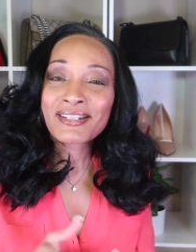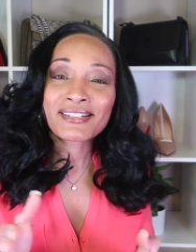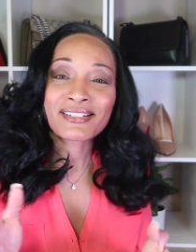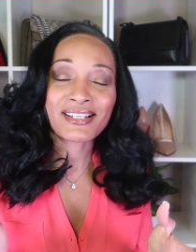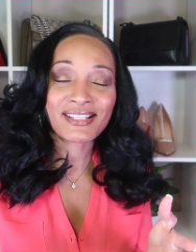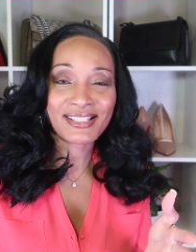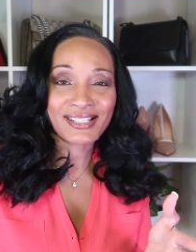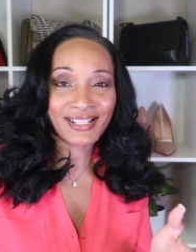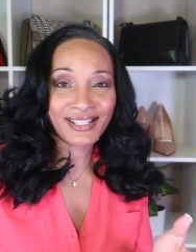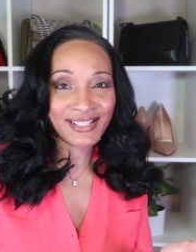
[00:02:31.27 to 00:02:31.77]

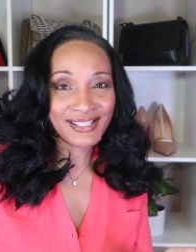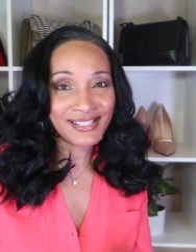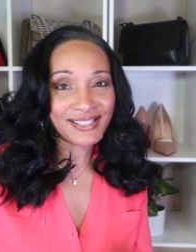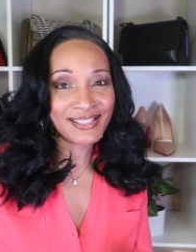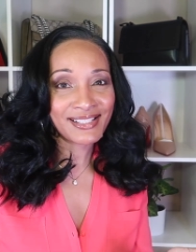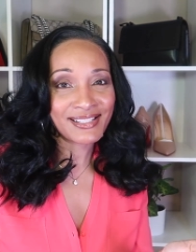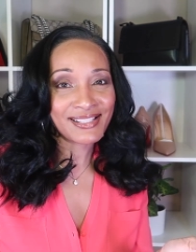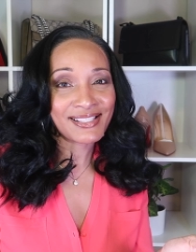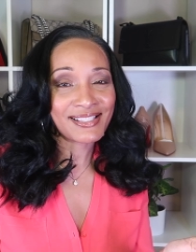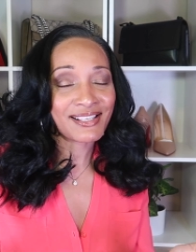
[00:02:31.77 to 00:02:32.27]
Does it
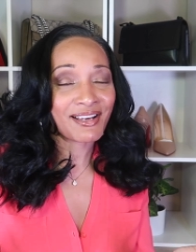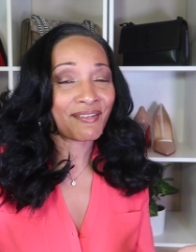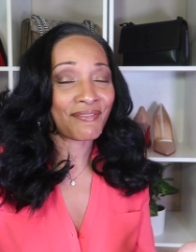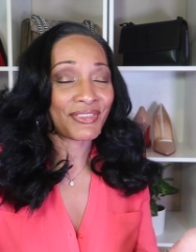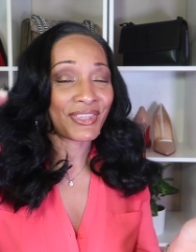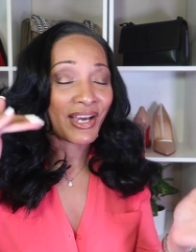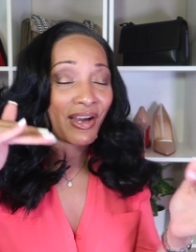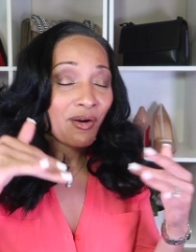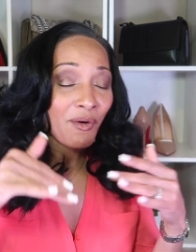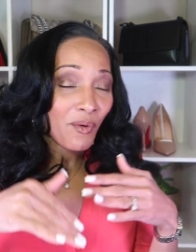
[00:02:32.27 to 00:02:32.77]
consist
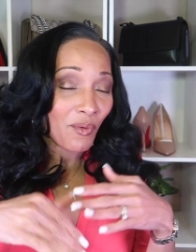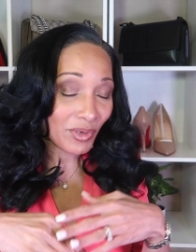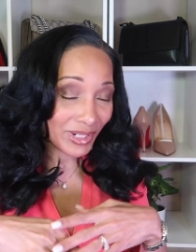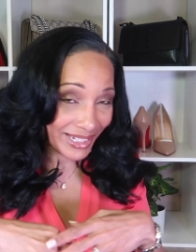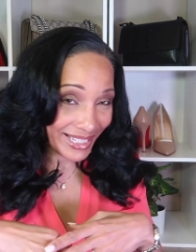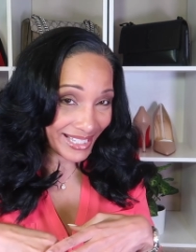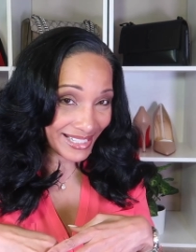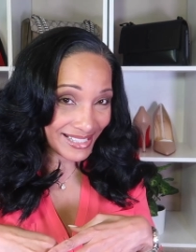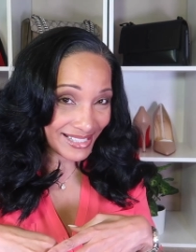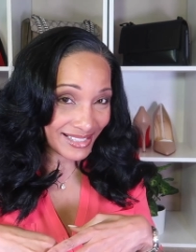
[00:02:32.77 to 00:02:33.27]
of the whole
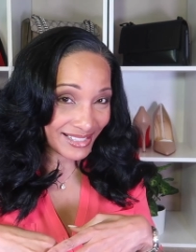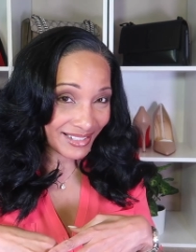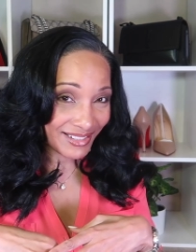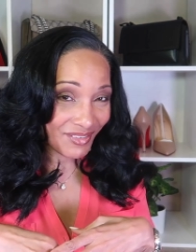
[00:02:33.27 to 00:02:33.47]
list?